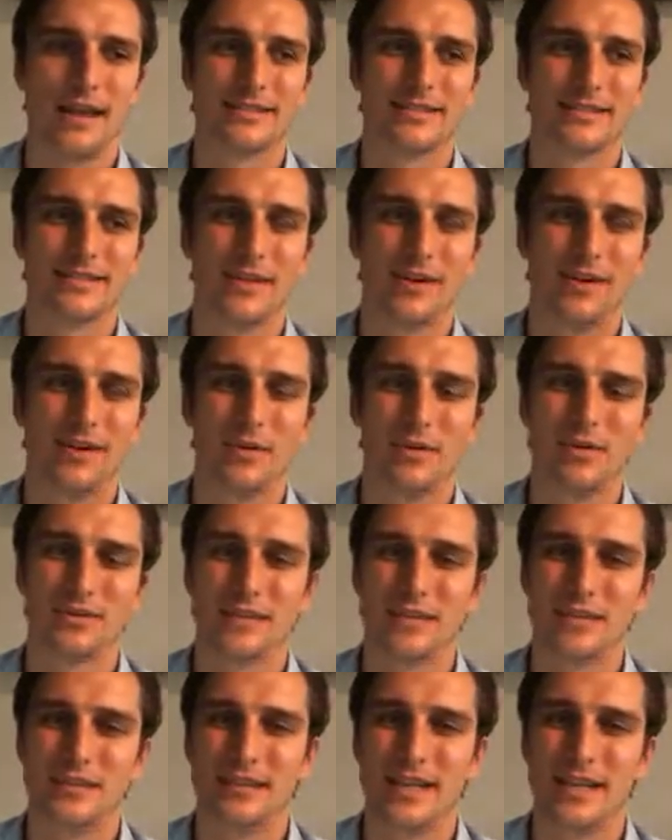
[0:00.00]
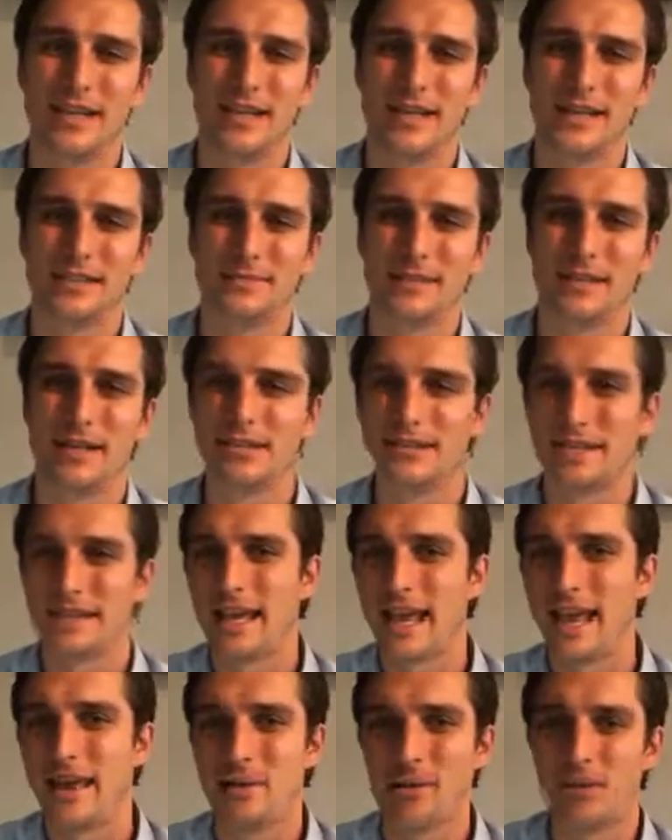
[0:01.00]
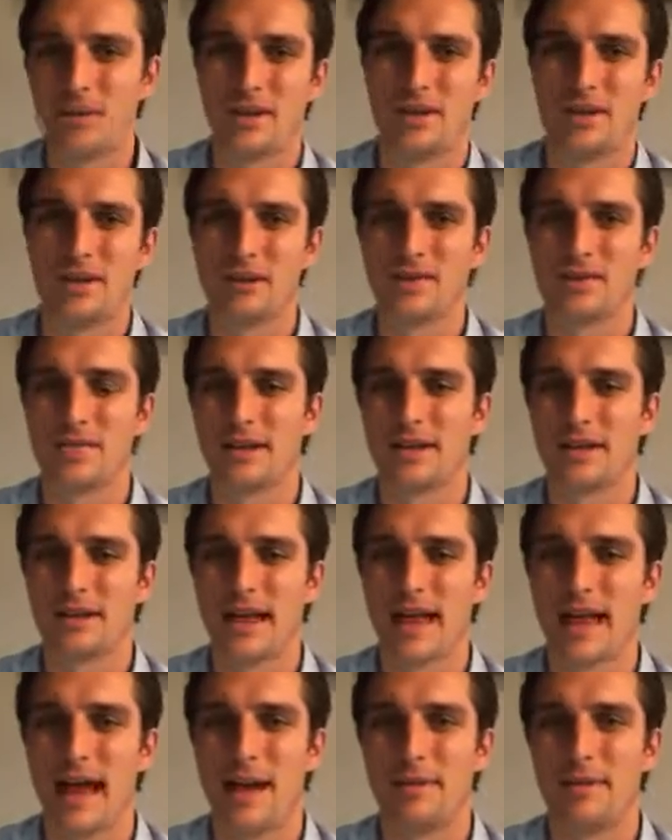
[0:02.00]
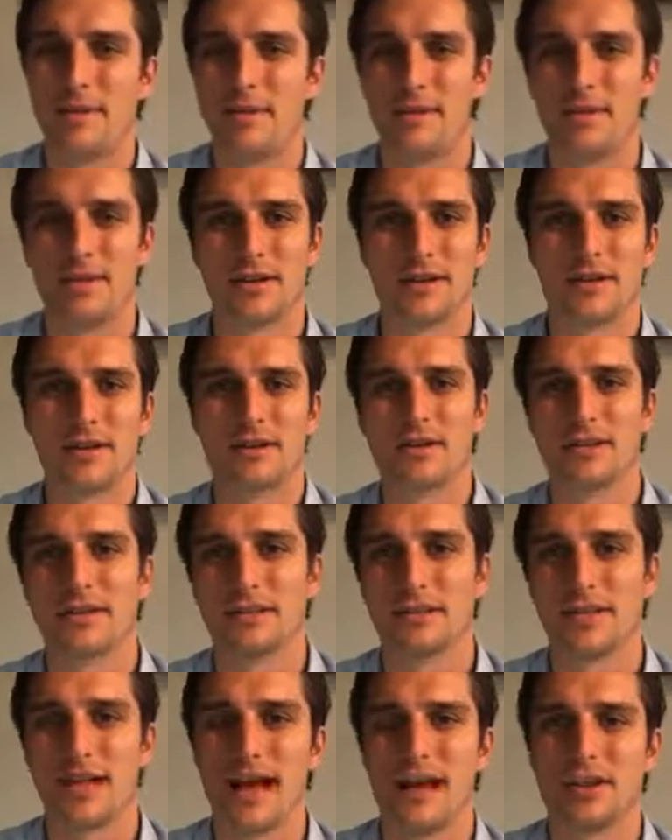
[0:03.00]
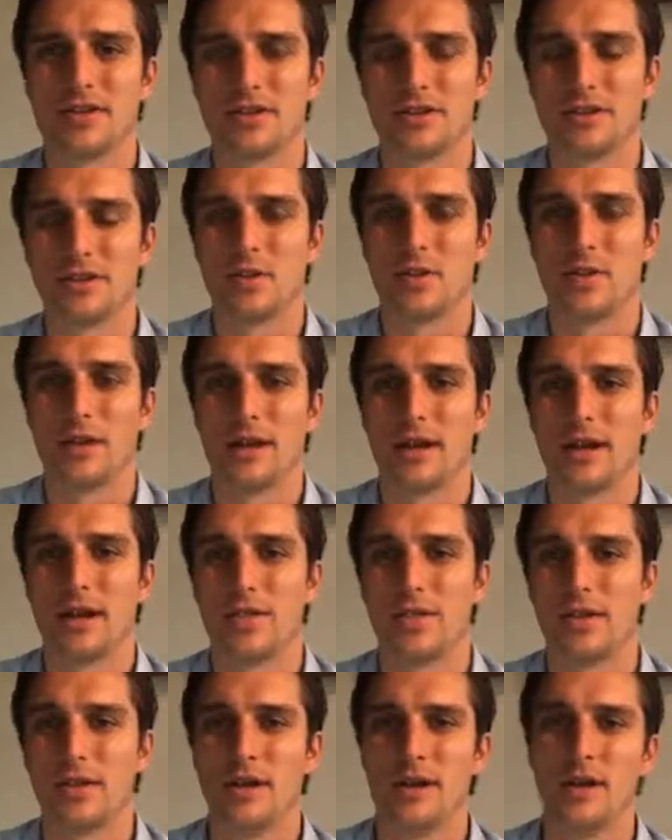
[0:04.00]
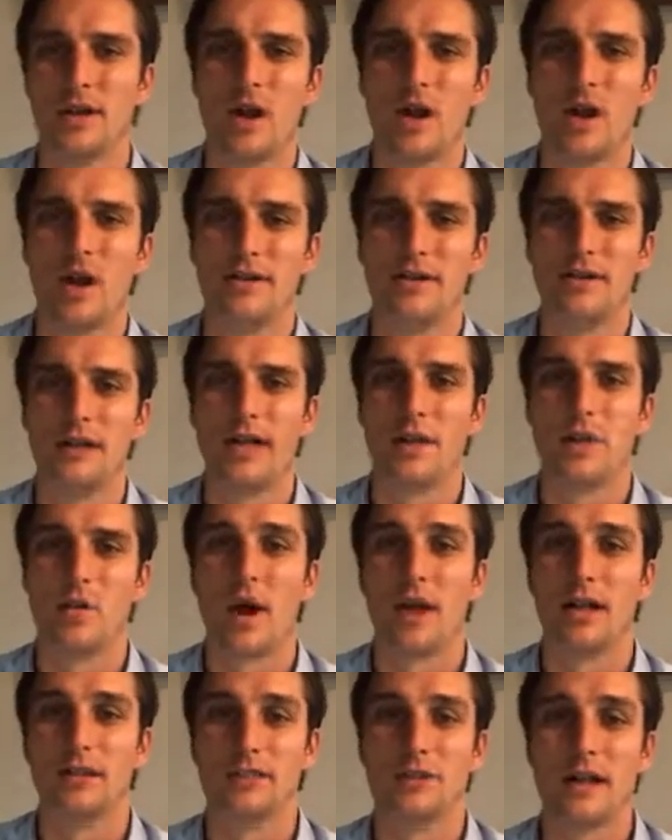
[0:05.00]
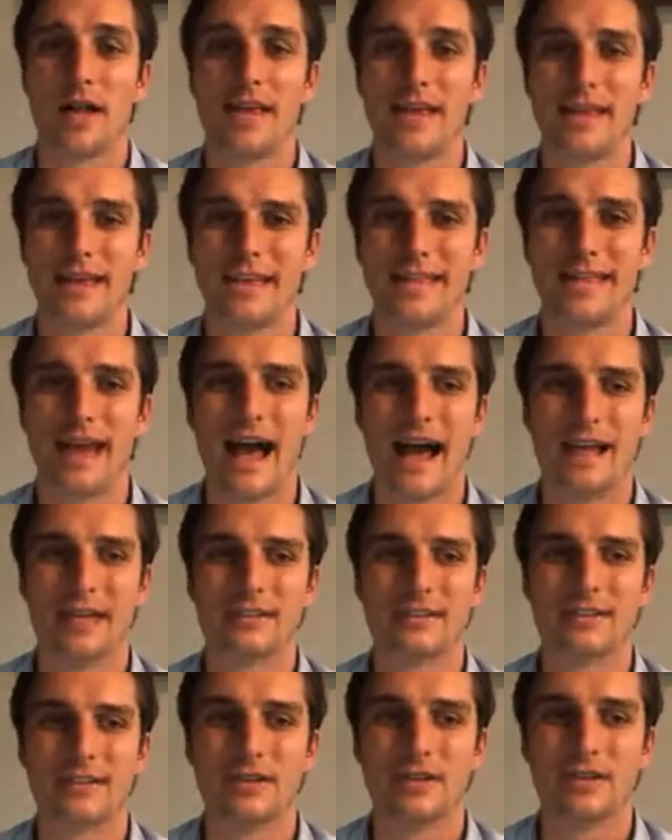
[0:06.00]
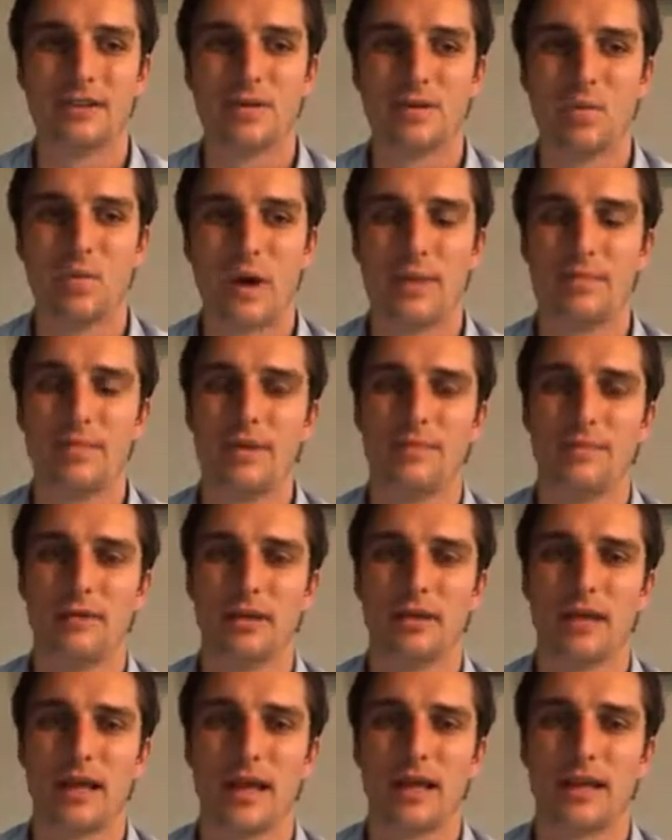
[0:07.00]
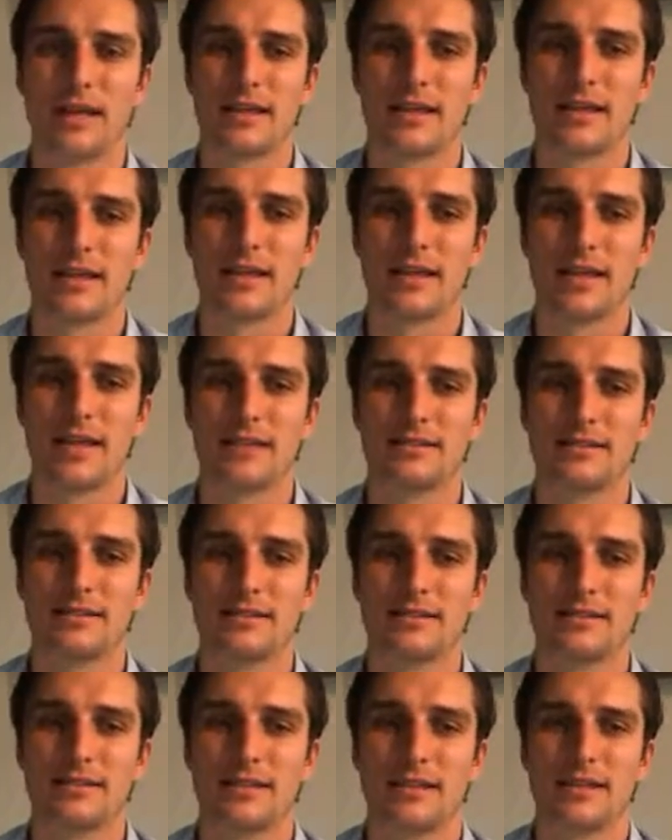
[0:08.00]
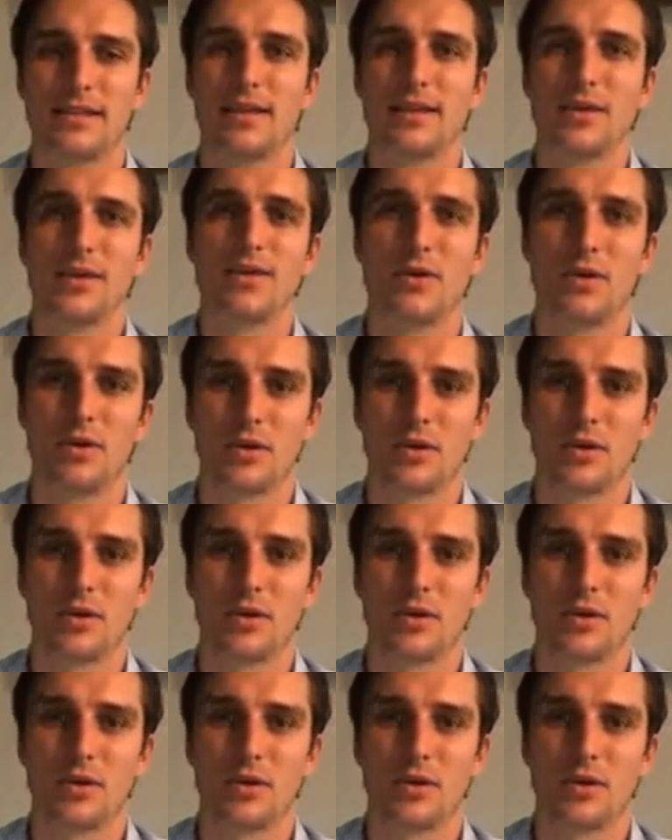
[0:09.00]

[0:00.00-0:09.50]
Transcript: almost insidious because they came in with a huge amount of cap and then they're slashing your coin out on day one. So I think that's why people like this security token